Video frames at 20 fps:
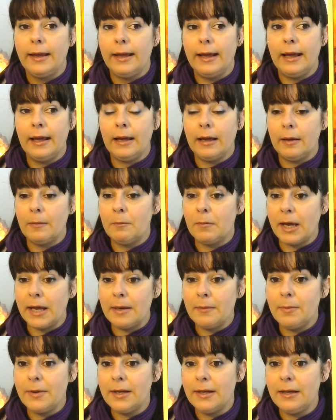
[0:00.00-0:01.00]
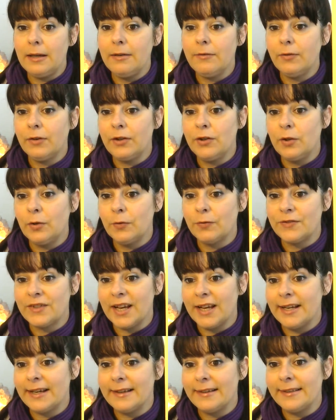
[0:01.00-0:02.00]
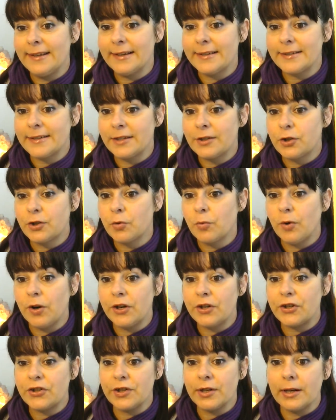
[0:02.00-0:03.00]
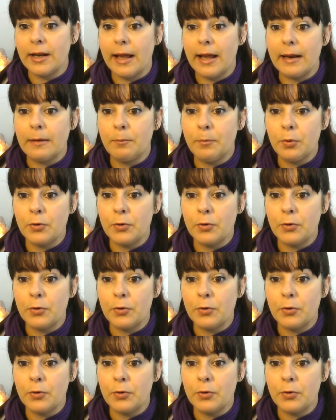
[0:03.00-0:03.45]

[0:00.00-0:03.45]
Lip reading: Maybe even you've taken that situation and